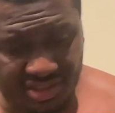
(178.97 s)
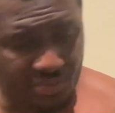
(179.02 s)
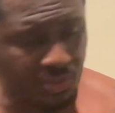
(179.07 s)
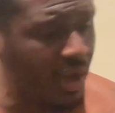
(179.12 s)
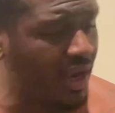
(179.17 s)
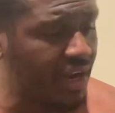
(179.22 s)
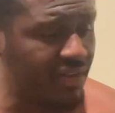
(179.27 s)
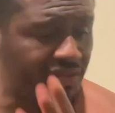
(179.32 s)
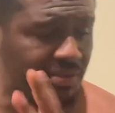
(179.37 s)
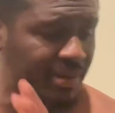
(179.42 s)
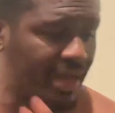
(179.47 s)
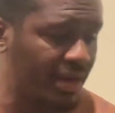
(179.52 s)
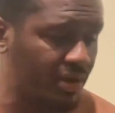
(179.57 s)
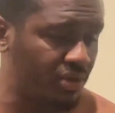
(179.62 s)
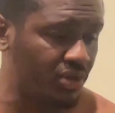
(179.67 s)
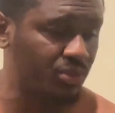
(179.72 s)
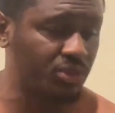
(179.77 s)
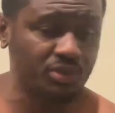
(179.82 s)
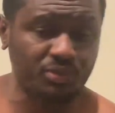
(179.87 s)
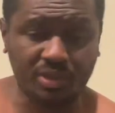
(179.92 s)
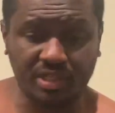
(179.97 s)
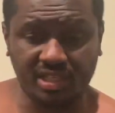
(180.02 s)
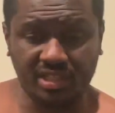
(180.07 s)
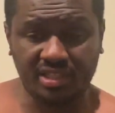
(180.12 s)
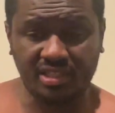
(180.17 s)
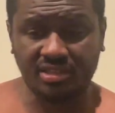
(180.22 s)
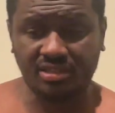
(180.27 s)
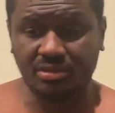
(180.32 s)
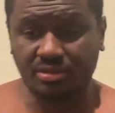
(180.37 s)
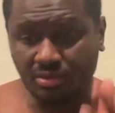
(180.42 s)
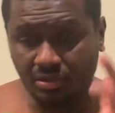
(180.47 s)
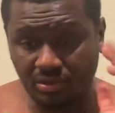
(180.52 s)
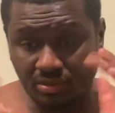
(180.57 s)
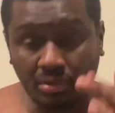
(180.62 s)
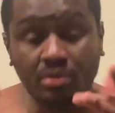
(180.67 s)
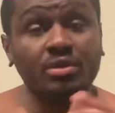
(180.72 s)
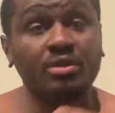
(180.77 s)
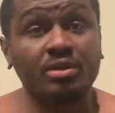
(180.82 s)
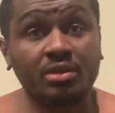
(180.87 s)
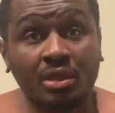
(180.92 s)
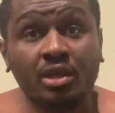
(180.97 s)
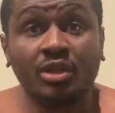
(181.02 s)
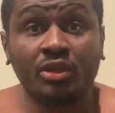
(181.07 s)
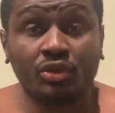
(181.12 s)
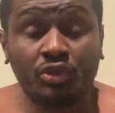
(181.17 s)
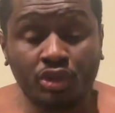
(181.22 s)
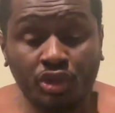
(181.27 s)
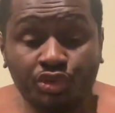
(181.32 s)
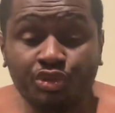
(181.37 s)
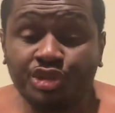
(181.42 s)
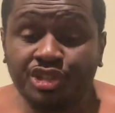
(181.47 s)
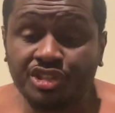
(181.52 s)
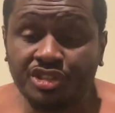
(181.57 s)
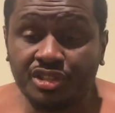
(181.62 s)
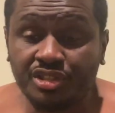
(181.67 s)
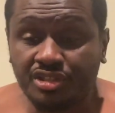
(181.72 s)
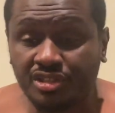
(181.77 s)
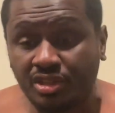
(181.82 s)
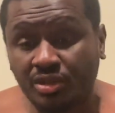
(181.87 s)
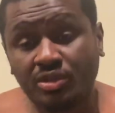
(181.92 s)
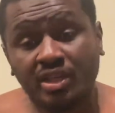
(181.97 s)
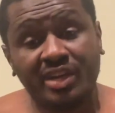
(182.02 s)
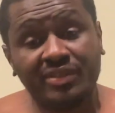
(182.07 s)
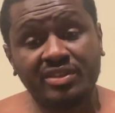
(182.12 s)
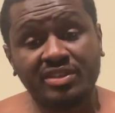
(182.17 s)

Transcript: one of them. I don't know which one it is. Do your research. Don't ever